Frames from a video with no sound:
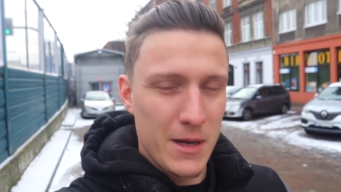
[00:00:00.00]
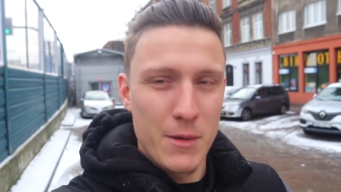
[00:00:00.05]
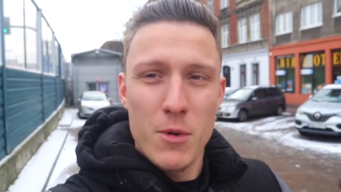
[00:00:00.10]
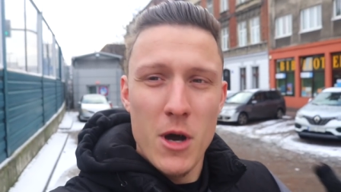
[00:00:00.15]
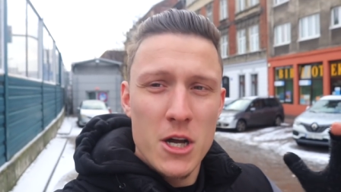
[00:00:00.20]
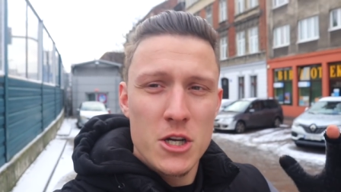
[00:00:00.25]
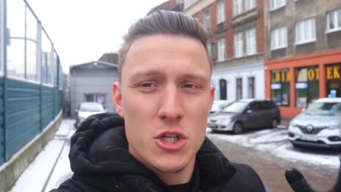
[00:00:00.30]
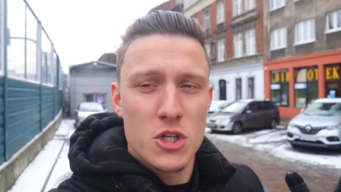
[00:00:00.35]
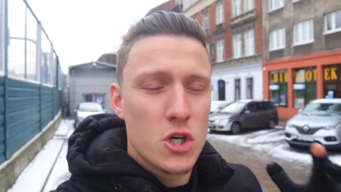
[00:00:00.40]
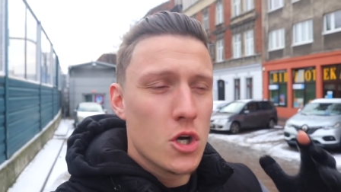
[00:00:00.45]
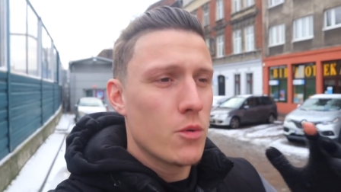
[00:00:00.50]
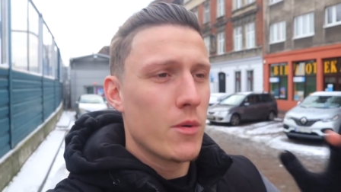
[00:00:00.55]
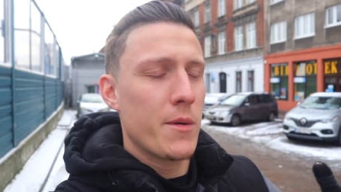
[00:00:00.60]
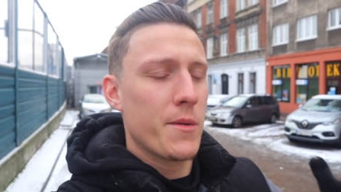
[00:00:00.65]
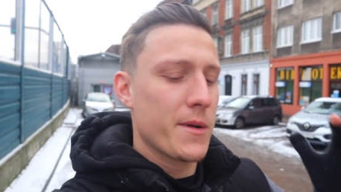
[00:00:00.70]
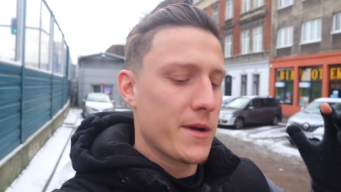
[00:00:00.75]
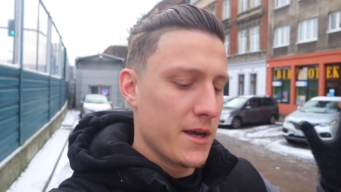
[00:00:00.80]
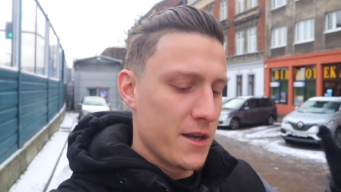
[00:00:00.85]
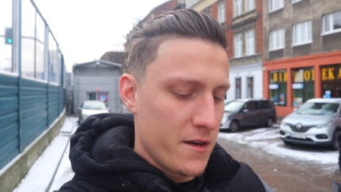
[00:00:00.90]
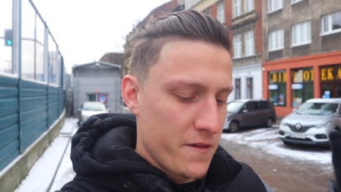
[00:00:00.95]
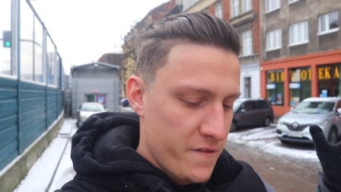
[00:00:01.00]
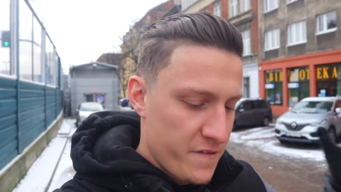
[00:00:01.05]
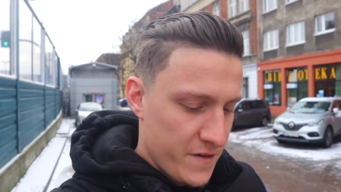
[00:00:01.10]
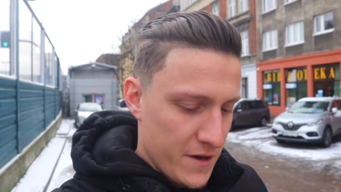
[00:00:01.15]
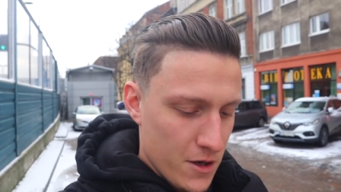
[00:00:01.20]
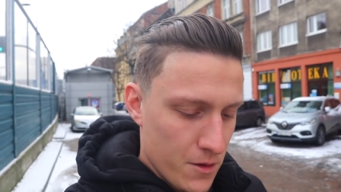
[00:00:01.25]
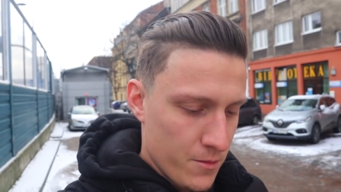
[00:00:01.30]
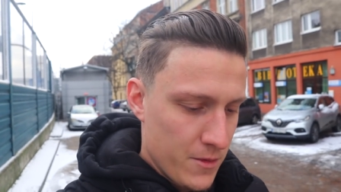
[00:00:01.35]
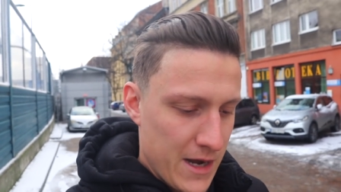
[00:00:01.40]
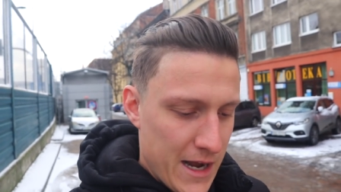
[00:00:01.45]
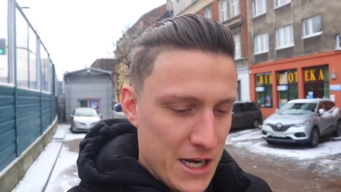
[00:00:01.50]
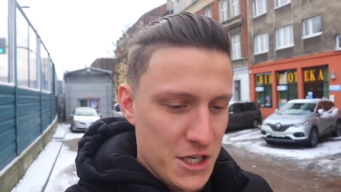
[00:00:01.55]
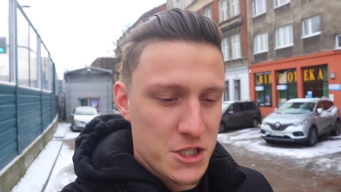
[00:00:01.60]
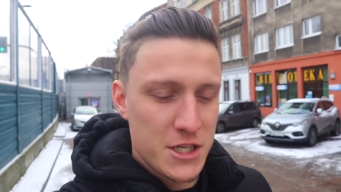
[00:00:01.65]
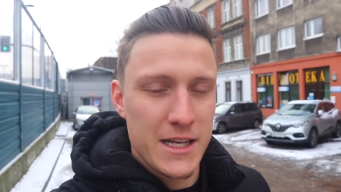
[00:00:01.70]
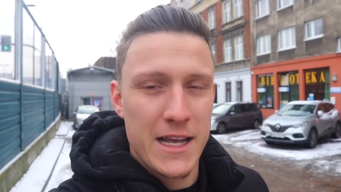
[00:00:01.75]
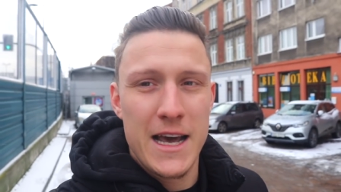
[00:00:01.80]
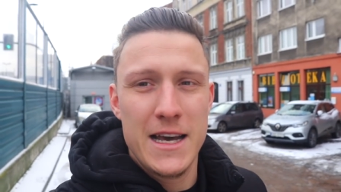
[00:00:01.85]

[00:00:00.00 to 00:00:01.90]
we weren't sure we were going to film. We're actually